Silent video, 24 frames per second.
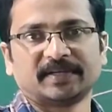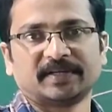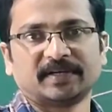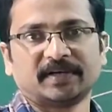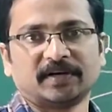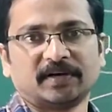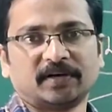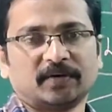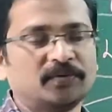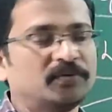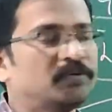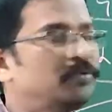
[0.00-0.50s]

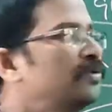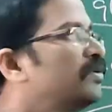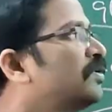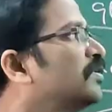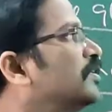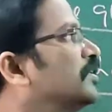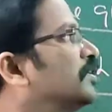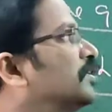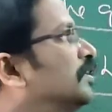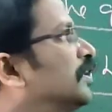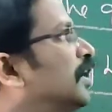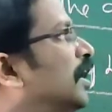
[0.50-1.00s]
How
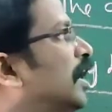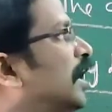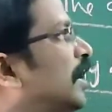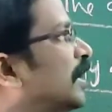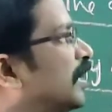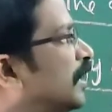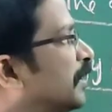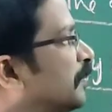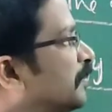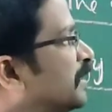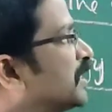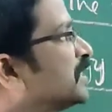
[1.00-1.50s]
the
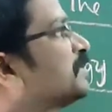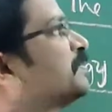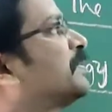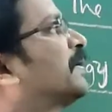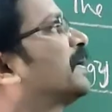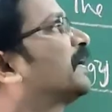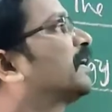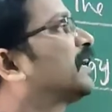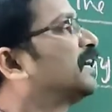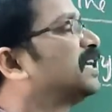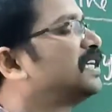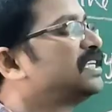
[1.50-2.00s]
atomic
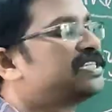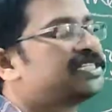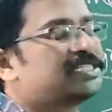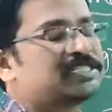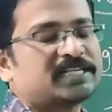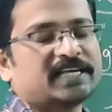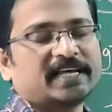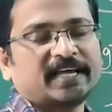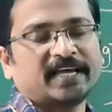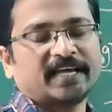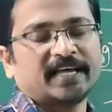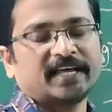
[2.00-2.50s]
spectra
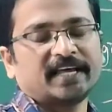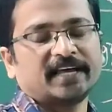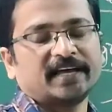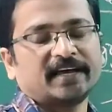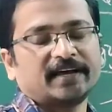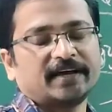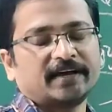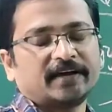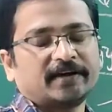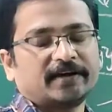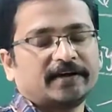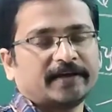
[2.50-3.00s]
is
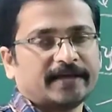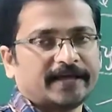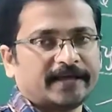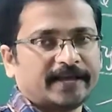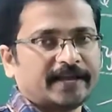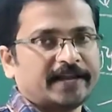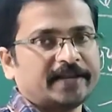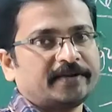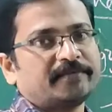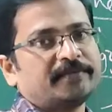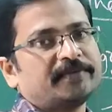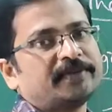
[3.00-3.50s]

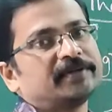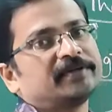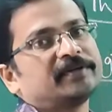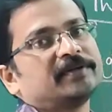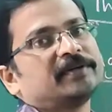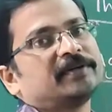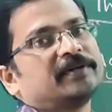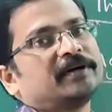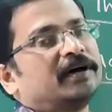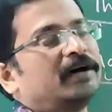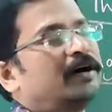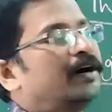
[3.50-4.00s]
arrived?
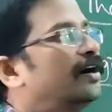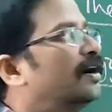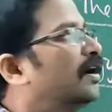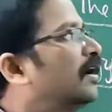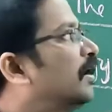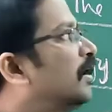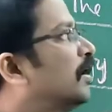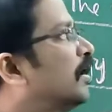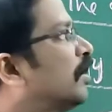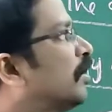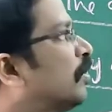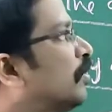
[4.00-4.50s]

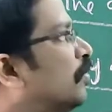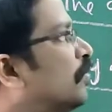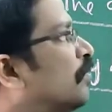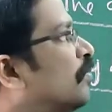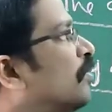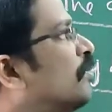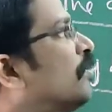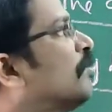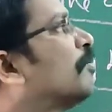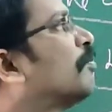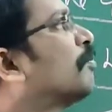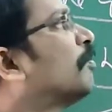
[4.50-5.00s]

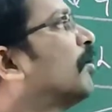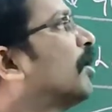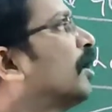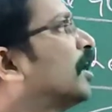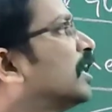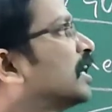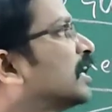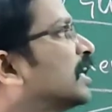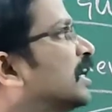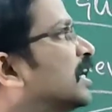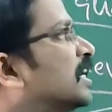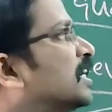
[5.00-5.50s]
How
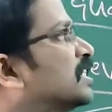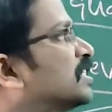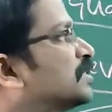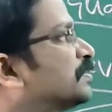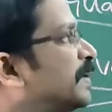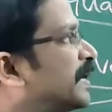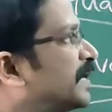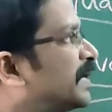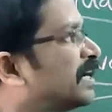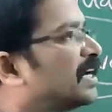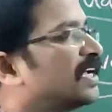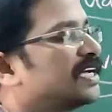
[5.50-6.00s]
molecular
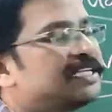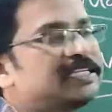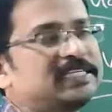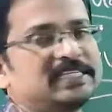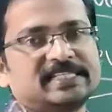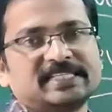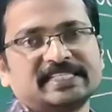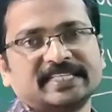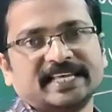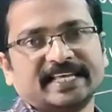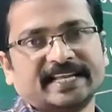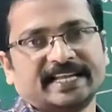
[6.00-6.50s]
spectra
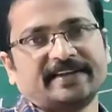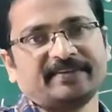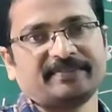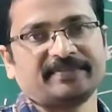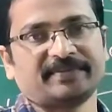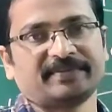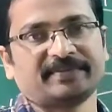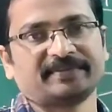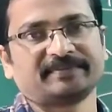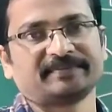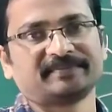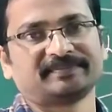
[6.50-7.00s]
is
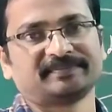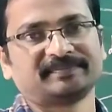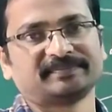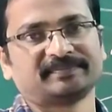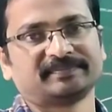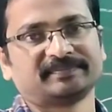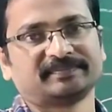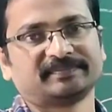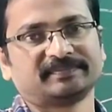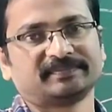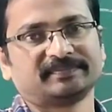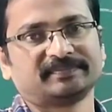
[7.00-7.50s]
arrived?
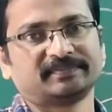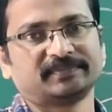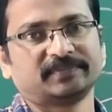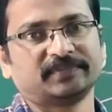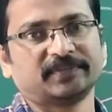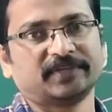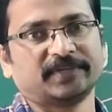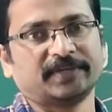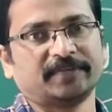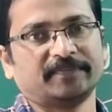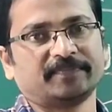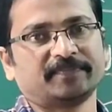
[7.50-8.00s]

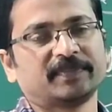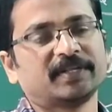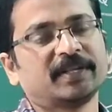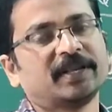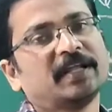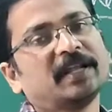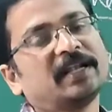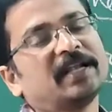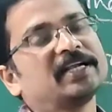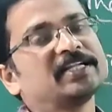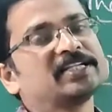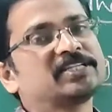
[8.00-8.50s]
Okay, let